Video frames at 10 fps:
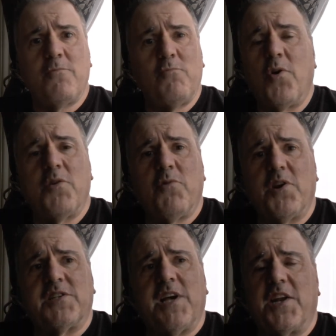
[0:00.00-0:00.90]
what
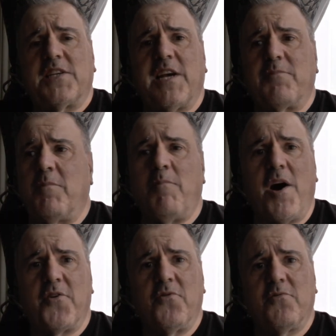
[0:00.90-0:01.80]
is that except a
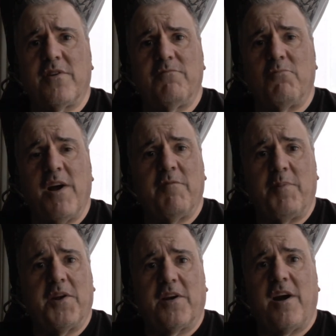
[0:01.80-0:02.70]
modern way of
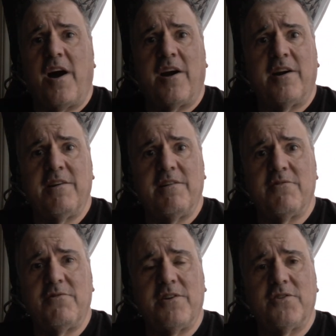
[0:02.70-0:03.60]
being a coward? You
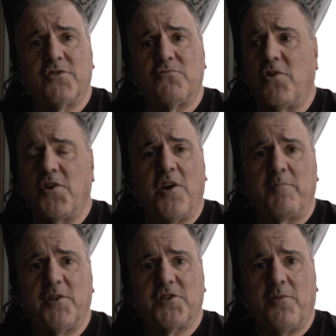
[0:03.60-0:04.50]
know, you're just running
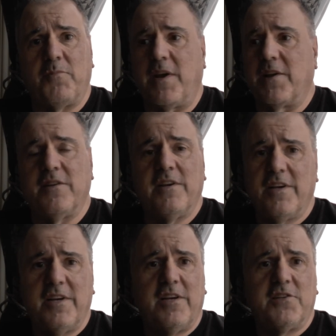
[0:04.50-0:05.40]
up to somebody and
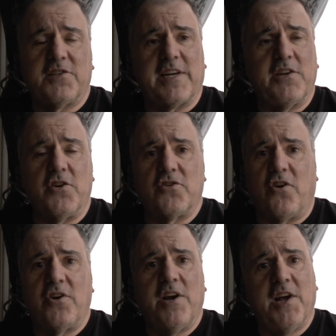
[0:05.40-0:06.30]
sticking your
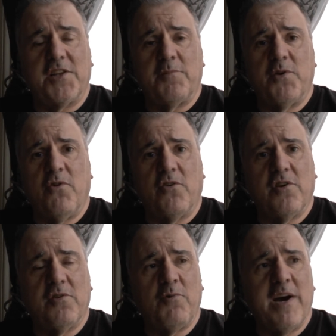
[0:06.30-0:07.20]
tongue out at them and
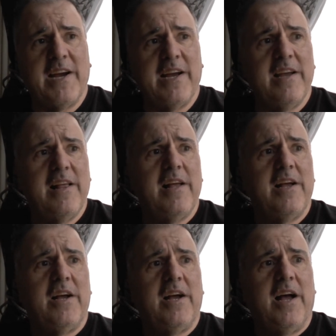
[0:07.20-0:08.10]
running away.
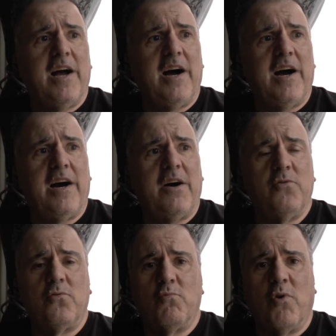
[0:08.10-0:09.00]
I
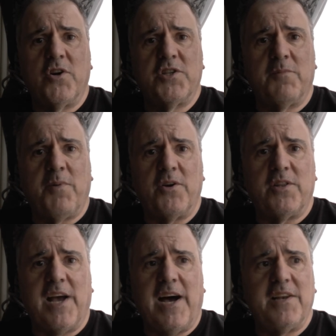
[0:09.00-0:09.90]
wrote Words about
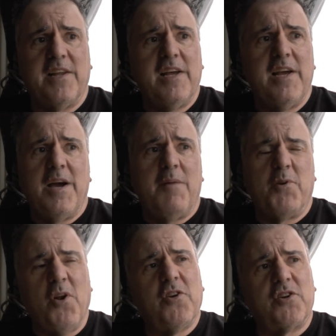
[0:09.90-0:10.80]
that,
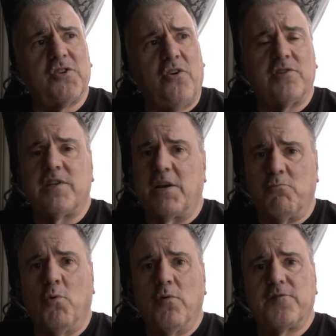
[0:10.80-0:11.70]
but other songs like
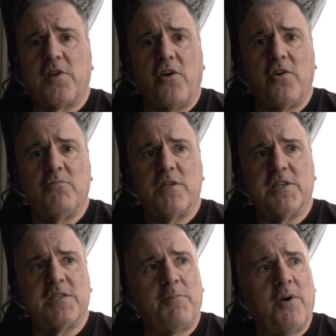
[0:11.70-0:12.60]
Wolf Town, which
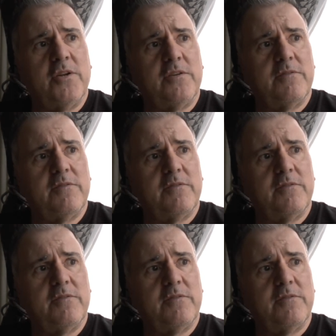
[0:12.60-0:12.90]
is about